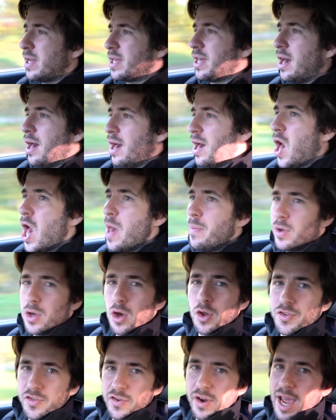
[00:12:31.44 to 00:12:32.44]
a car
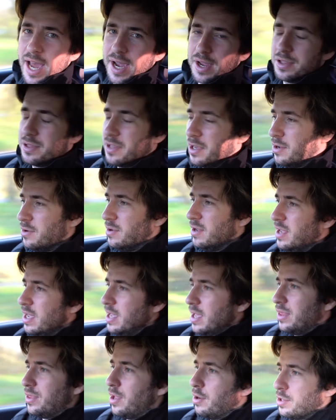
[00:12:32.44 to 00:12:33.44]
hypochondriac, so
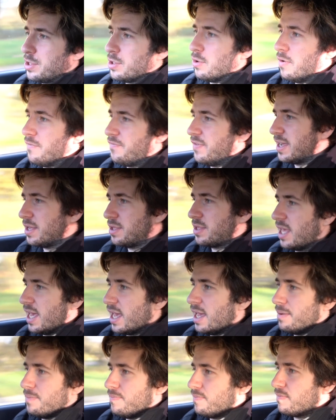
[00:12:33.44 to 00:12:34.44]
those sort of things
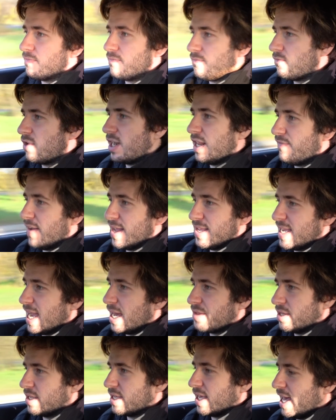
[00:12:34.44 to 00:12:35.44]
there, really
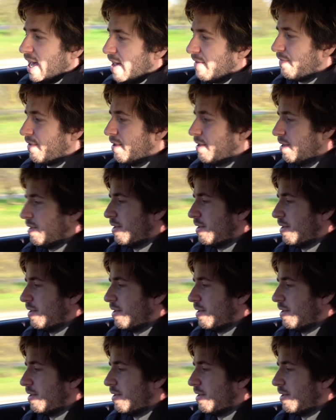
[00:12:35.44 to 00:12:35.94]
fantastic to have.